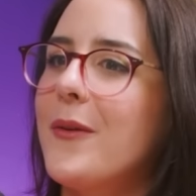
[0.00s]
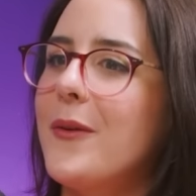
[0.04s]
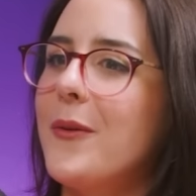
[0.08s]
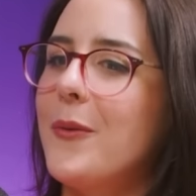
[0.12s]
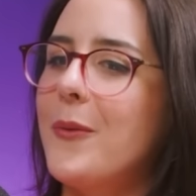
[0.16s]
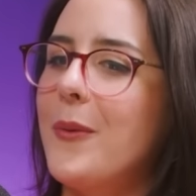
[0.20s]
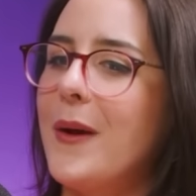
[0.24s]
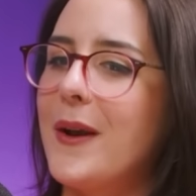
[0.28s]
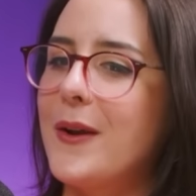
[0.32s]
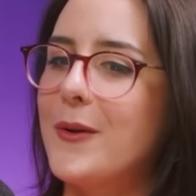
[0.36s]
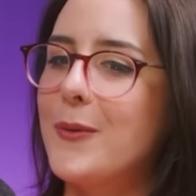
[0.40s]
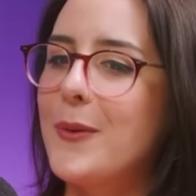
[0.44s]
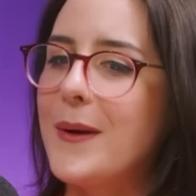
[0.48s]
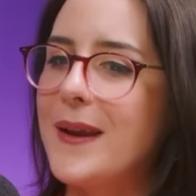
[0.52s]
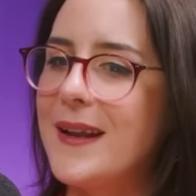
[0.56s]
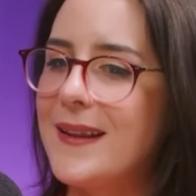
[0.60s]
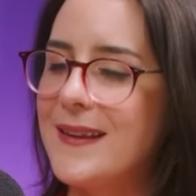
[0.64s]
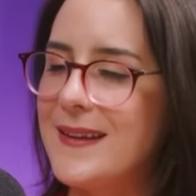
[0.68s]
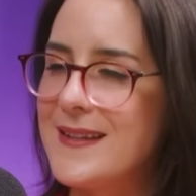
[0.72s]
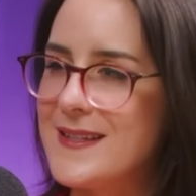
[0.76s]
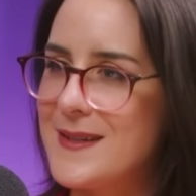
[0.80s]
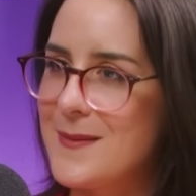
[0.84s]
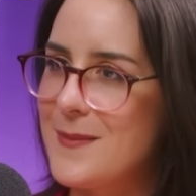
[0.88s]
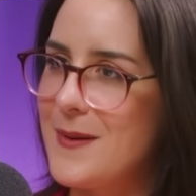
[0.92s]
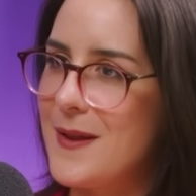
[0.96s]
when Queen
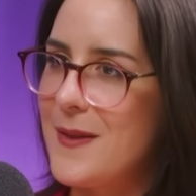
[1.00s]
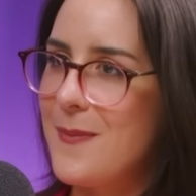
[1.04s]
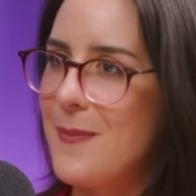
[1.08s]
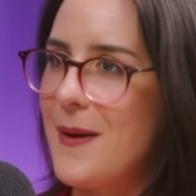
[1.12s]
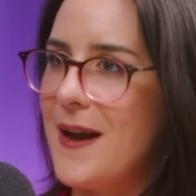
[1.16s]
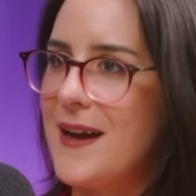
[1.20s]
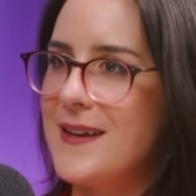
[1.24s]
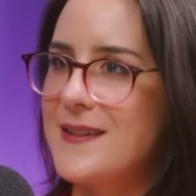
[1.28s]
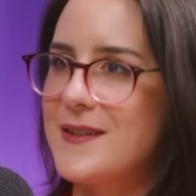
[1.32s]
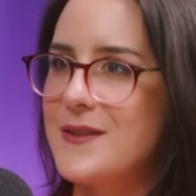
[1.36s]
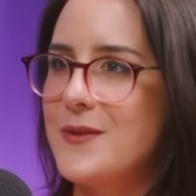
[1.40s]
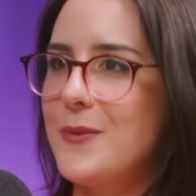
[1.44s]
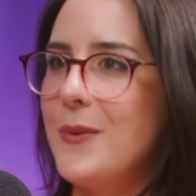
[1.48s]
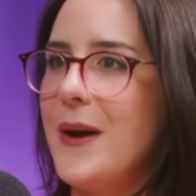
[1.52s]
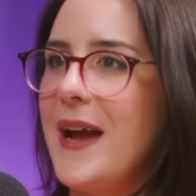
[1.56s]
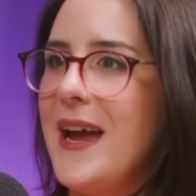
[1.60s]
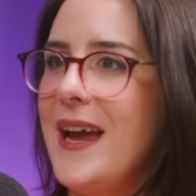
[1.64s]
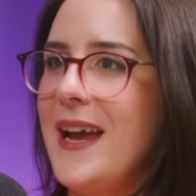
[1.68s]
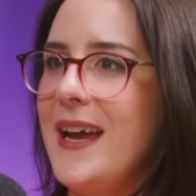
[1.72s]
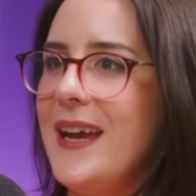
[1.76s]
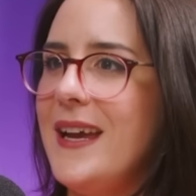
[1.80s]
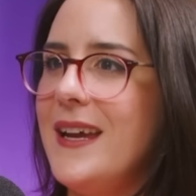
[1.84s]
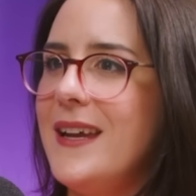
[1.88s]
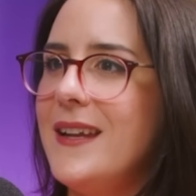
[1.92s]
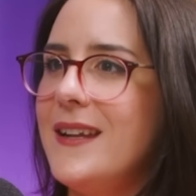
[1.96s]
Elizabeth passed
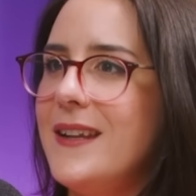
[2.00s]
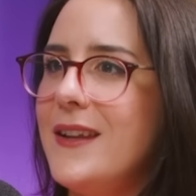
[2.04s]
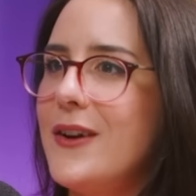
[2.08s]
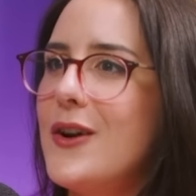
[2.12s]
away,